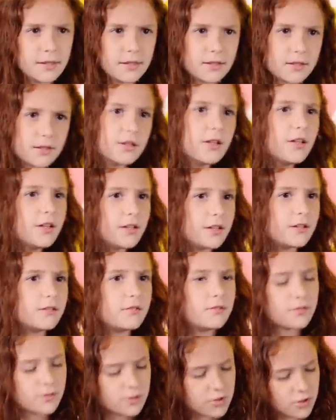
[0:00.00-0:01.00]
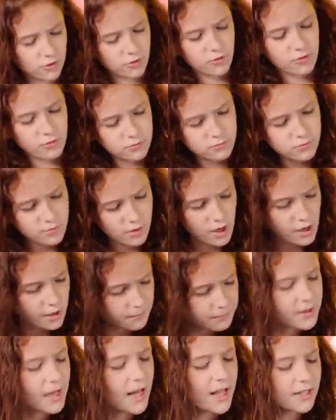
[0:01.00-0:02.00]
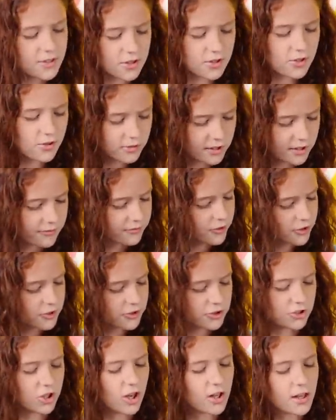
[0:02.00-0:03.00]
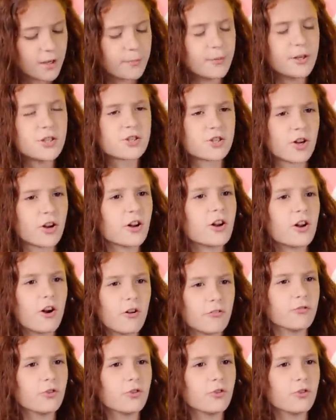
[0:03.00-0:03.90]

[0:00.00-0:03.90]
It's good. So, I'm glad to know that first Jollibee started off